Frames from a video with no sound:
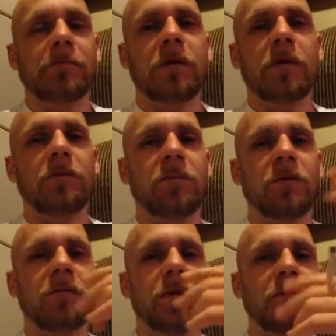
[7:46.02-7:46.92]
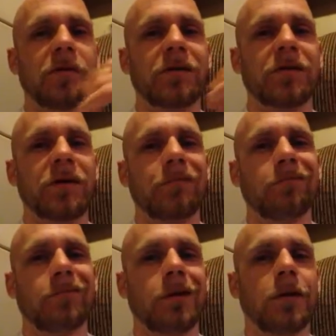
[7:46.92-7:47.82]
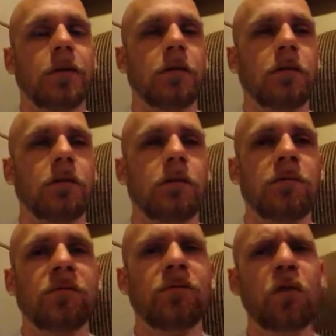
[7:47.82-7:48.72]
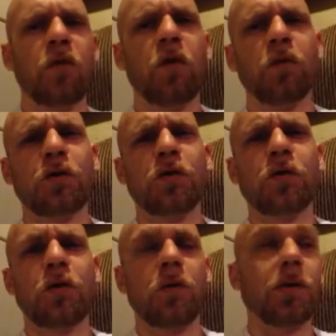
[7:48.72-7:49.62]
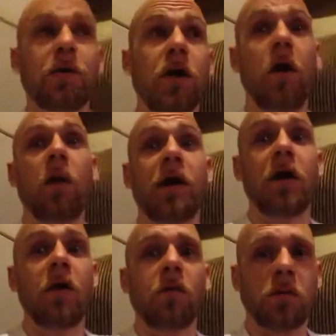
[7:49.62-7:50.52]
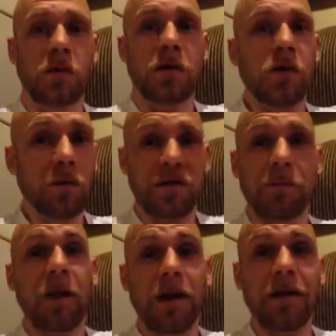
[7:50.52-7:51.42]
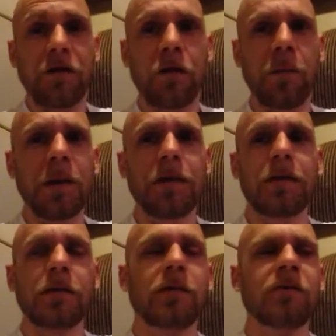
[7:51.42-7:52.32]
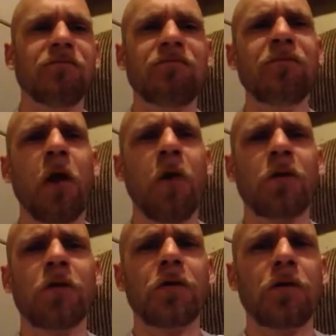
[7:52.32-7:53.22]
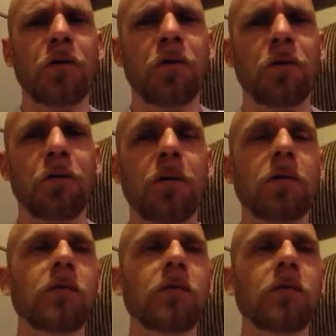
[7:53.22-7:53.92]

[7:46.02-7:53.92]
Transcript: most people are just like, you don't know what you're doing. No, I don't. Can you explain it to me? No, you're a noob.